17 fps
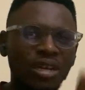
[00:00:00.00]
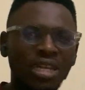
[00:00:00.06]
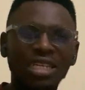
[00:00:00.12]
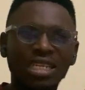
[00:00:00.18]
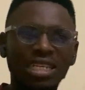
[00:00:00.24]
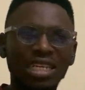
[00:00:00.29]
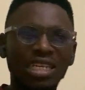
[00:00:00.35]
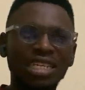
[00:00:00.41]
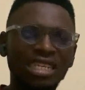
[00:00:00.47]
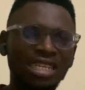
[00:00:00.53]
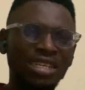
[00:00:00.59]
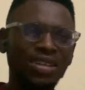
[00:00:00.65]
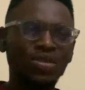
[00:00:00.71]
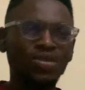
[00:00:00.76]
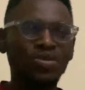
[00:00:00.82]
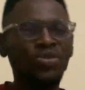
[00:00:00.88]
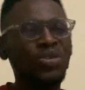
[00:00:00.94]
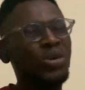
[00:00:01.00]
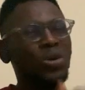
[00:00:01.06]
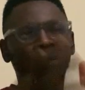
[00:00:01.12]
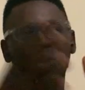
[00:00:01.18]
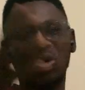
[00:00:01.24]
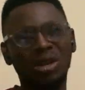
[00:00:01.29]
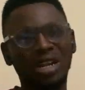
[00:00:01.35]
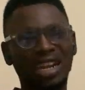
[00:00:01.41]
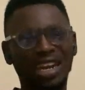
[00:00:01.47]
rentage for
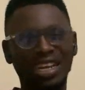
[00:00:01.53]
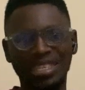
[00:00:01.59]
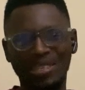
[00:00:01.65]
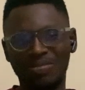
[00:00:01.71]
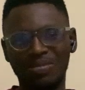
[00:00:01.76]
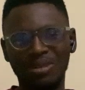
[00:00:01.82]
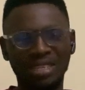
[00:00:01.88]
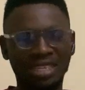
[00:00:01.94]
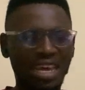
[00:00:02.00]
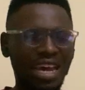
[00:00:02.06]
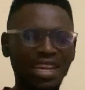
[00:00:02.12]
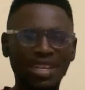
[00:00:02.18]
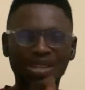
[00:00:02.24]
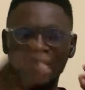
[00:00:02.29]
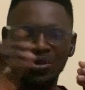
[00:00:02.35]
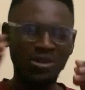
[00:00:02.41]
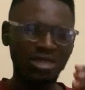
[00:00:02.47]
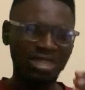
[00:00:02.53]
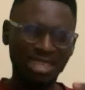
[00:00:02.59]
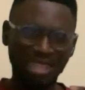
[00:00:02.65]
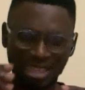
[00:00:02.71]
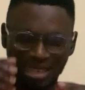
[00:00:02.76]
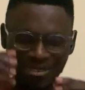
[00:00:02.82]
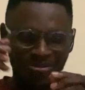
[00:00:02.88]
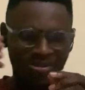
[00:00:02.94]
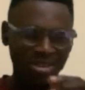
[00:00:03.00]
your online space. I know
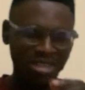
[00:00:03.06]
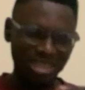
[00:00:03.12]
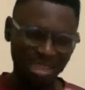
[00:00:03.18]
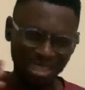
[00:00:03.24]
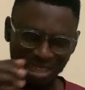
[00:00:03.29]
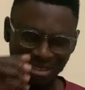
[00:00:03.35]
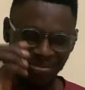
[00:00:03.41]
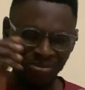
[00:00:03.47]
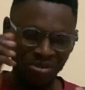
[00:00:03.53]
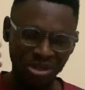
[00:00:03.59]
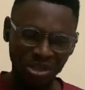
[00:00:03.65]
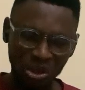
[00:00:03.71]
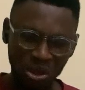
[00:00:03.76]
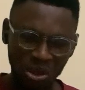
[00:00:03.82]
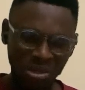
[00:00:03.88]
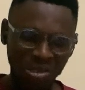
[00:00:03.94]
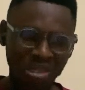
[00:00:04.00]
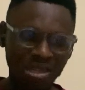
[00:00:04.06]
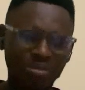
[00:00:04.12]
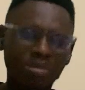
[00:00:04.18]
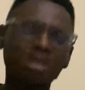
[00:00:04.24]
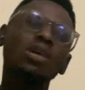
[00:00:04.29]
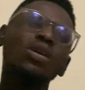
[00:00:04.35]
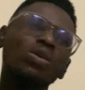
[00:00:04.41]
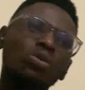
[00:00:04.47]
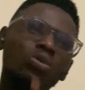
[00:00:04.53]
this is funny, this is a funny
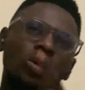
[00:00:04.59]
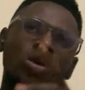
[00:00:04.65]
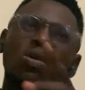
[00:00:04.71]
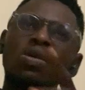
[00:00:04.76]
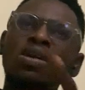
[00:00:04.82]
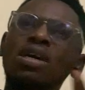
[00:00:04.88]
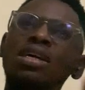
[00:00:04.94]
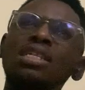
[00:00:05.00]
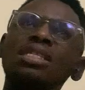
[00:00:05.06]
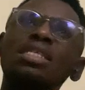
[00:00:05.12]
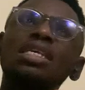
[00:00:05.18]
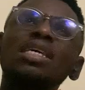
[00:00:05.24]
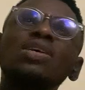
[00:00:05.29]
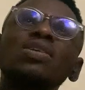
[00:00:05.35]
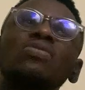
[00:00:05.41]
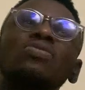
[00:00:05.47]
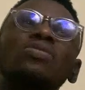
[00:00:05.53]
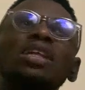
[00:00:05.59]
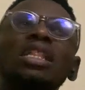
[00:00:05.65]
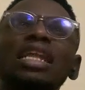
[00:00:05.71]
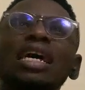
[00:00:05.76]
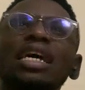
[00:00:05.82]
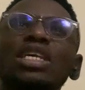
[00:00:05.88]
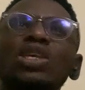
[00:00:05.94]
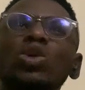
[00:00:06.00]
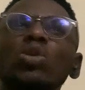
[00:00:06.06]
concept. Well, think of it
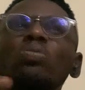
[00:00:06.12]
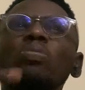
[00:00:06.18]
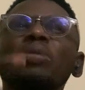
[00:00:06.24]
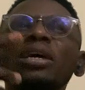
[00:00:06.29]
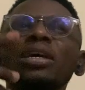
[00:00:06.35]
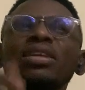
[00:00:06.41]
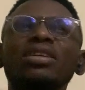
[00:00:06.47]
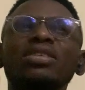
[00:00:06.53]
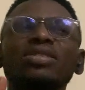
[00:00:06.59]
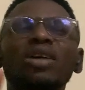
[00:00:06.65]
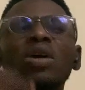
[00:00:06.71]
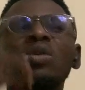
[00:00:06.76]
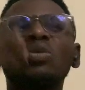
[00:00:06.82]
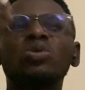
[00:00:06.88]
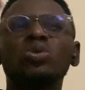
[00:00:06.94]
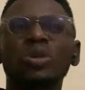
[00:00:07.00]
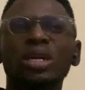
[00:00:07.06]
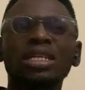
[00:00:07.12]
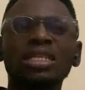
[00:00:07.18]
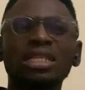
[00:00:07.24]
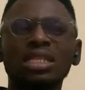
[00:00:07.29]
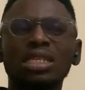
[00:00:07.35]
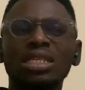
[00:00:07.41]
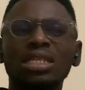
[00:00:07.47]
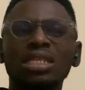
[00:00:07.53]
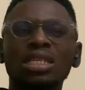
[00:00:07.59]
like you're paying ground
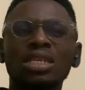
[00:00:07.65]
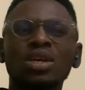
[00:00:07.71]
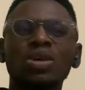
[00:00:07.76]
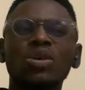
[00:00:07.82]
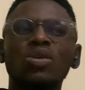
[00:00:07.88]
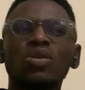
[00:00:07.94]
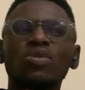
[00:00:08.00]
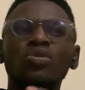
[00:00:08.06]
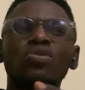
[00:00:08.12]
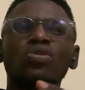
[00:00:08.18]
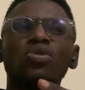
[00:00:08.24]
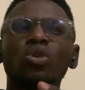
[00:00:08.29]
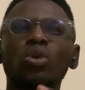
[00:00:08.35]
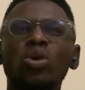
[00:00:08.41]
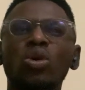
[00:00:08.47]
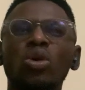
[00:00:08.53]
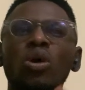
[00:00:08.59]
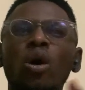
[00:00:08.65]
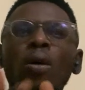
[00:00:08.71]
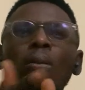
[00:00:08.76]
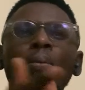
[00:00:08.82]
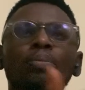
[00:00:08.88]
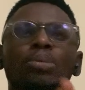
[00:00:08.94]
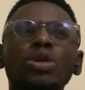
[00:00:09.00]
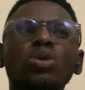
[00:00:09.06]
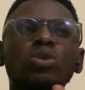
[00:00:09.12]
rent for
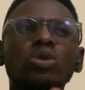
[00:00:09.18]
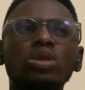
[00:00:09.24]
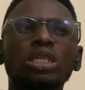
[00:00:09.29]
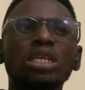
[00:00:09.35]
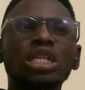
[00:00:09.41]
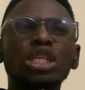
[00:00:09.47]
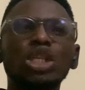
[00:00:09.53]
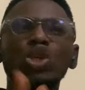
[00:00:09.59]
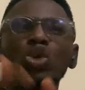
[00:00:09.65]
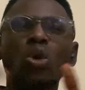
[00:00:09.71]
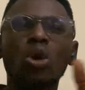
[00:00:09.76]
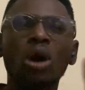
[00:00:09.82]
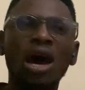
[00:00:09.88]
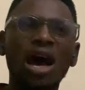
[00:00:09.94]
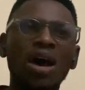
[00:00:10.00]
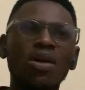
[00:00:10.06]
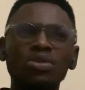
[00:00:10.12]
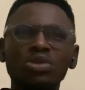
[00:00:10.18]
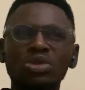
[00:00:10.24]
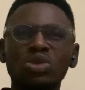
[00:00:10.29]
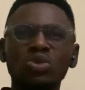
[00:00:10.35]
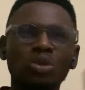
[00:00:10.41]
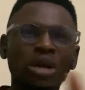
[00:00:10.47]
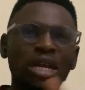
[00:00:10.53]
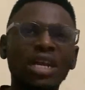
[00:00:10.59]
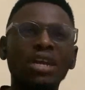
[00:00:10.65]
building your house
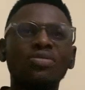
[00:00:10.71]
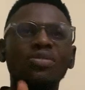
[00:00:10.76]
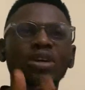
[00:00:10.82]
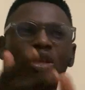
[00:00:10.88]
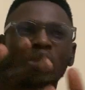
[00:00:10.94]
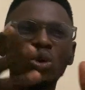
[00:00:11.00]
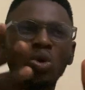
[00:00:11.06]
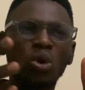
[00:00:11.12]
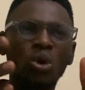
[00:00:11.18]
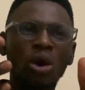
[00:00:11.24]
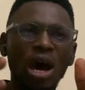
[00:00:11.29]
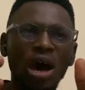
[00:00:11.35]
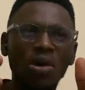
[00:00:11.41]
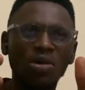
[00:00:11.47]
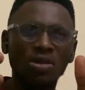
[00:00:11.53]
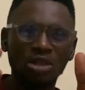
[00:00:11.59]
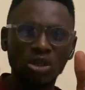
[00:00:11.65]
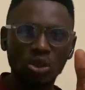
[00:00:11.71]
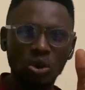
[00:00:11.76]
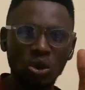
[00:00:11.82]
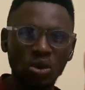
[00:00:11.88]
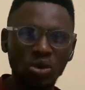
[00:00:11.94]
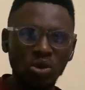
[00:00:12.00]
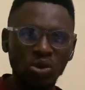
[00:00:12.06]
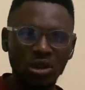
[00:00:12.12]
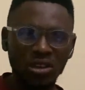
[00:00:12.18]
wherever your house is
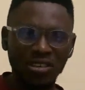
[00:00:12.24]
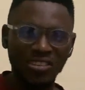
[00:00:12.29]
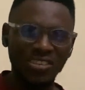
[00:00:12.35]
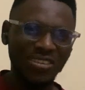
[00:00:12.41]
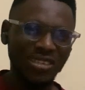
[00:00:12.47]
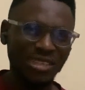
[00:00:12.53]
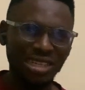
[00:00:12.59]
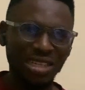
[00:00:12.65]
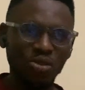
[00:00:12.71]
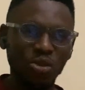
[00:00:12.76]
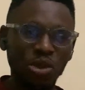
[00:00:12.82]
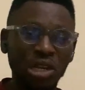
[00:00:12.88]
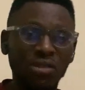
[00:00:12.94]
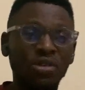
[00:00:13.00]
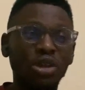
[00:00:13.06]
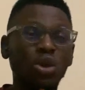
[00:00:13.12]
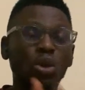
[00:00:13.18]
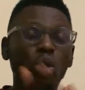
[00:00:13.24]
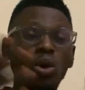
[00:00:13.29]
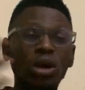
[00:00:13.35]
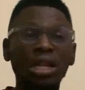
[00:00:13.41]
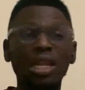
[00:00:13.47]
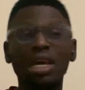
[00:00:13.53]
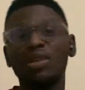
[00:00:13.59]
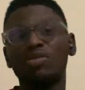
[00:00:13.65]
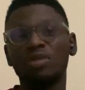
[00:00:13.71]
going to exist in, whatever your
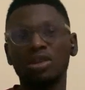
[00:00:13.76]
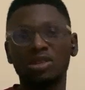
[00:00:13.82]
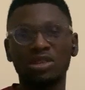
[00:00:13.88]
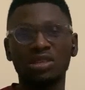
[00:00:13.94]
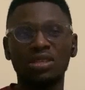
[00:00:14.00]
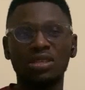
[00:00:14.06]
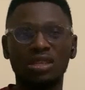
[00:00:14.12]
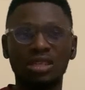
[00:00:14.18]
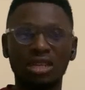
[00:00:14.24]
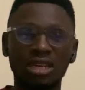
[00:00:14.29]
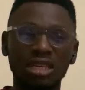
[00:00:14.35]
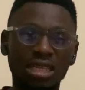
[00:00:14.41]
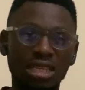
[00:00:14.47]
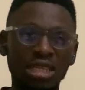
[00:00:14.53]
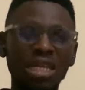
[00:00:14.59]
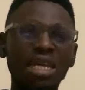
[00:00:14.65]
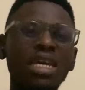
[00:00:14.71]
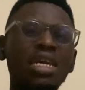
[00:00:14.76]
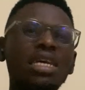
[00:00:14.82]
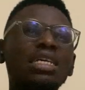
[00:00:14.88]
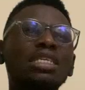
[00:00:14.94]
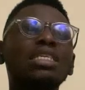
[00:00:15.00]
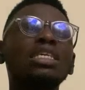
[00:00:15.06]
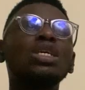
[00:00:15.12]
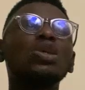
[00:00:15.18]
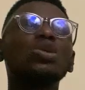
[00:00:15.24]
online residence is.
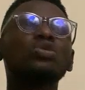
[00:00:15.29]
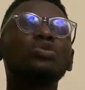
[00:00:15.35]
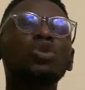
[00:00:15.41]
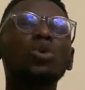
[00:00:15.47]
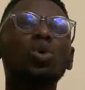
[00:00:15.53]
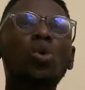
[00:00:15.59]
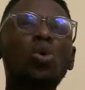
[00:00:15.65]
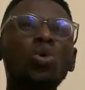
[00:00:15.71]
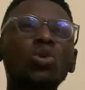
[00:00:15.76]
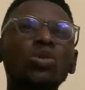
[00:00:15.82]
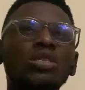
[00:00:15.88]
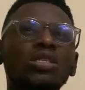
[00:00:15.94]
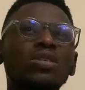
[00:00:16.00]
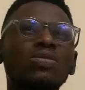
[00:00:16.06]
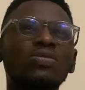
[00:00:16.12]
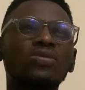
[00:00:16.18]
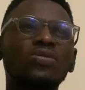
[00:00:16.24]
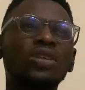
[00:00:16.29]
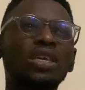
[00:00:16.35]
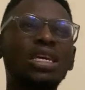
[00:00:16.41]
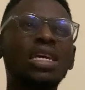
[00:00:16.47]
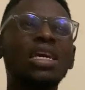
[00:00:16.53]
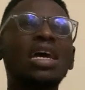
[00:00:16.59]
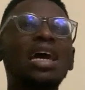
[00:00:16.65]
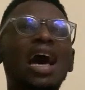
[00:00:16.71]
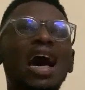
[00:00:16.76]
Think of your hosting
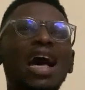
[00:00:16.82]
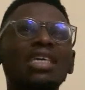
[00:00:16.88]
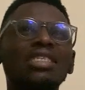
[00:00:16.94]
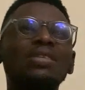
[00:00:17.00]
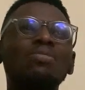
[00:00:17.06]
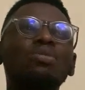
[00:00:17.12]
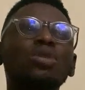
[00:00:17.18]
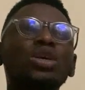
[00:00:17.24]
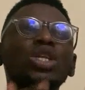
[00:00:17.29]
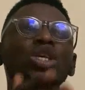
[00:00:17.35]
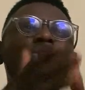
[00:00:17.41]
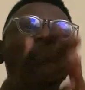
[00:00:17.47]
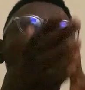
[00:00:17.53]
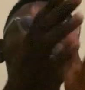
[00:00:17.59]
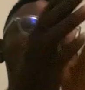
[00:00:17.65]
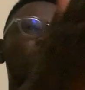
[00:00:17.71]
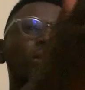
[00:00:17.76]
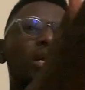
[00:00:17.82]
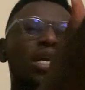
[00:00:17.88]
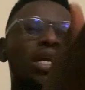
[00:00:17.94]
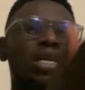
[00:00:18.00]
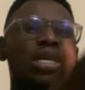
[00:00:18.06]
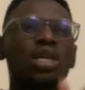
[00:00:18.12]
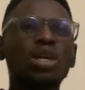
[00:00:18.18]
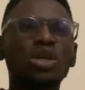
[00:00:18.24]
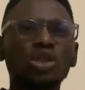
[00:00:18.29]
fee as the money you
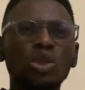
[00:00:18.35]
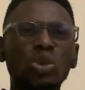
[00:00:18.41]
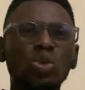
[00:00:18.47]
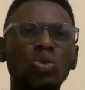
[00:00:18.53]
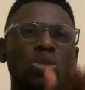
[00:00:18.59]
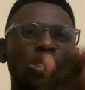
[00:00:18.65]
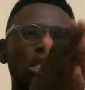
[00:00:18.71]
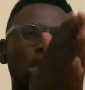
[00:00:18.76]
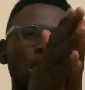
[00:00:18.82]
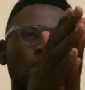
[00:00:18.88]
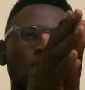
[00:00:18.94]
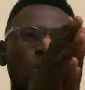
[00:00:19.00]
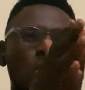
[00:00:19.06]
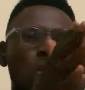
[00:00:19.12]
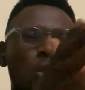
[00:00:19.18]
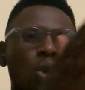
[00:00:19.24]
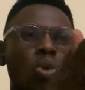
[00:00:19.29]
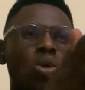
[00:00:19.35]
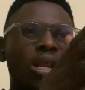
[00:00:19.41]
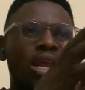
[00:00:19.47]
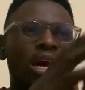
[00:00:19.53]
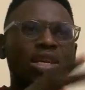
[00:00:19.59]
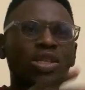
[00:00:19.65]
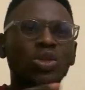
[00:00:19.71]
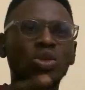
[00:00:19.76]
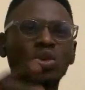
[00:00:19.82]
pay to the
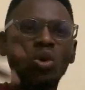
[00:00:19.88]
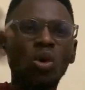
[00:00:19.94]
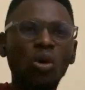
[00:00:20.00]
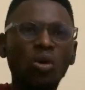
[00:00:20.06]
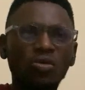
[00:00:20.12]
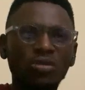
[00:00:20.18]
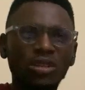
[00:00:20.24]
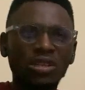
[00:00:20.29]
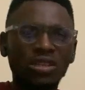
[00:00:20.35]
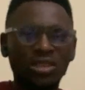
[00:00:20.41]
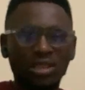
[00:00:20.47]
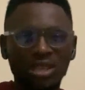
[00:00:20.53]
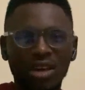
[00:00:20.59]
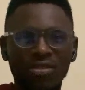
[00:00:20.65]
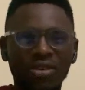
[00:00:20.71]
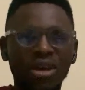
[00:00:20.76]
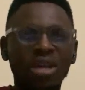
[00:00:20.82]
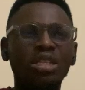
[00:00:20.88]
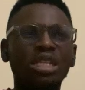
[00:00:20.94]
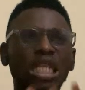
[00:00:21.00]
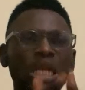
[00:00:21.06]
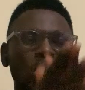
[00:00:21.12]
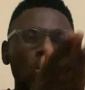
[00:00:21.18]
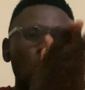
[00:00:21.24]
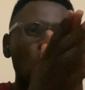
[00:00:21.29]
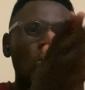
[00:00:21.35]
owners of the server,
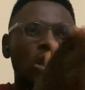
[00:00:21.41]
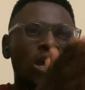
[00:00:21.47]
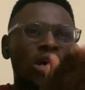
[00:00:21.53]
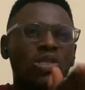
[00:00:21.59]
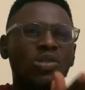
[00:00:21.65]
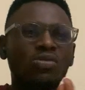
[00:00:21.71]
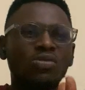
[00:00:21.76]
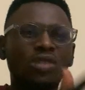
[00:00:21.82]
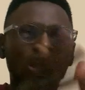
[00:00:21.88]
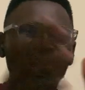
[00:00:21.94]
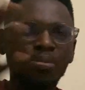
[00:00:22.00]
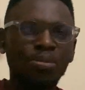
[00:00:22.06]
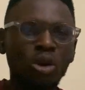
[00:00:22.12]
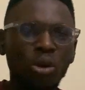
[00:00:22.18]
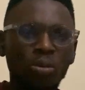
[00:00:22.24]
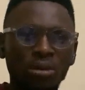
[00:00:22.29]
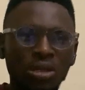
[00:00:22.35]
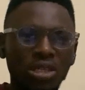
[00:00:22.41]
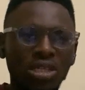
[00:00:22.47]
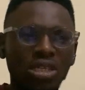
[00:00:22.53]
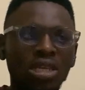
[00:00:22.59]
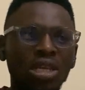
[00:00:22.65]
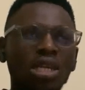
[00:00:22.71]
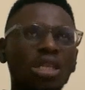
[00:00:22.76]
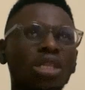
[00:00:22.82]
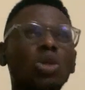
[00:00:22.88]
the owners of that
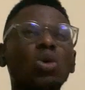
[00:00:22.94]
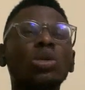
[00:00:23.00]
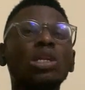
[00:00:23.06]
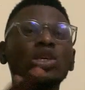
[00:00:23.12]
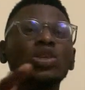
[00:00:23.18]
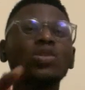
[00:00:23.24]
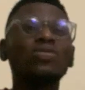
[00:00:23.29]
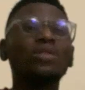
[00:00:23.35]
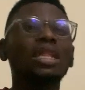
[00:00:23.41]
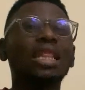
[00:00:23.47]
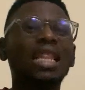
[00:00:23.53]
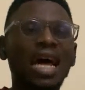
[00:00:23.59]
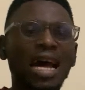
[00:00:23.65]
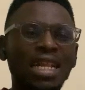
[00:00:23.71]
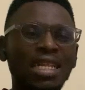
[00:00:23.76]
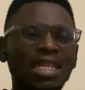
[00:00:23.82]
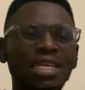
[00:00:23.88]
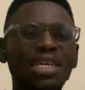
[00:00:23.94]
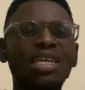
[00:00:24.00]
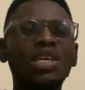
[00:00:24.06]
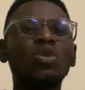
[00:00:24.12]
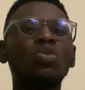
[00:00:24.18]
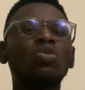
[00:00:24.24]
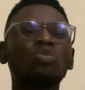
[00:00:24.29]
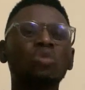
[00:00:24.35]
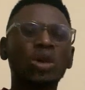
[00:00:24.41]
property, the owners of the land
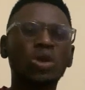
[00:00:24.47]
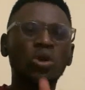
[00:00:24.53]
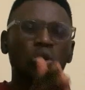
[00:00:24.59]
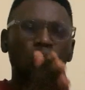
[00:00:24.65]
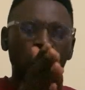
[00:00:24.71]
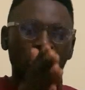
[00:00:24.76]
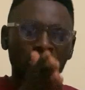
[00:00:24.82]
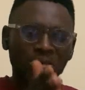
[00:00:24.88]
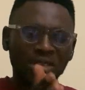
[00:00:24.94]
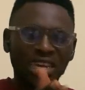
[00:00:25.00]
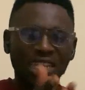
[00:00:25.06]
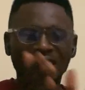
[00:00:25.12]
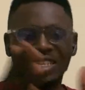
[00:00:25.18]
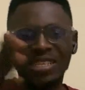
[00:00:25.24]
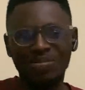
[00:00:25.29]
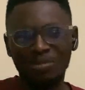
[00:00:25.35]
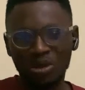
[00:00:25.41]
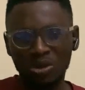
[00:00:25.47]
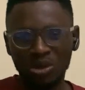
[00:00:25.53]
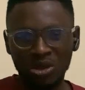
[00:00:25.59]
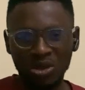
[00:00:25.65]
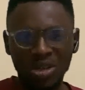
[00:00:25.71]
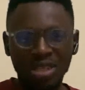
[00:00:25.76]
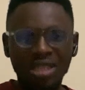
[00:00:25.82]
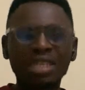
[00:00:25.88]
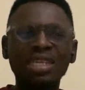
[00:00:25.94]
where your website is
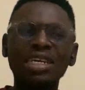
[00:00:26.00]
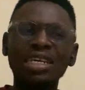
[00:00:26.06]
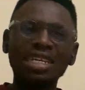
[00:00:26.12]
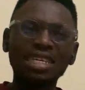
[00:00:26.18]
built on.